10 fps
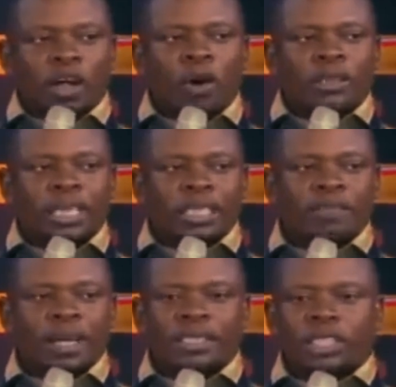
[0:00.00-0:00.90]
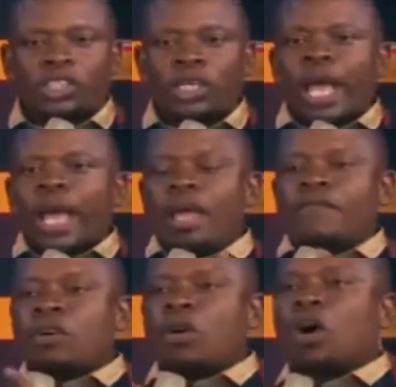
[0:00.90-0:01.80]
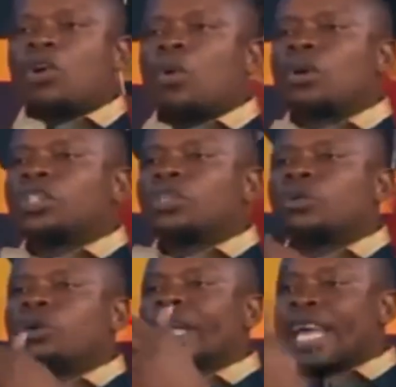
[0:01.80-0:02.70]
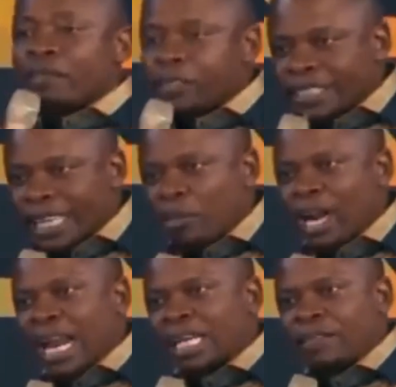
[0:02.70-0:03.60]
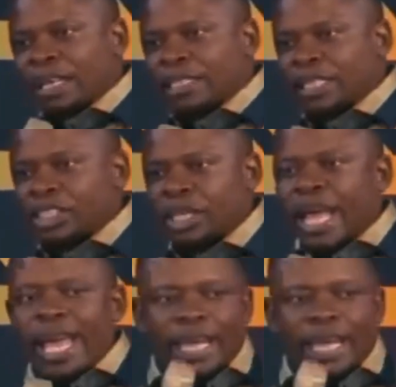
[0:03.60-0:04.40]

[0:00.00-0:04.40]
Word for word: God's advantage. If God wants to give someone an advantage,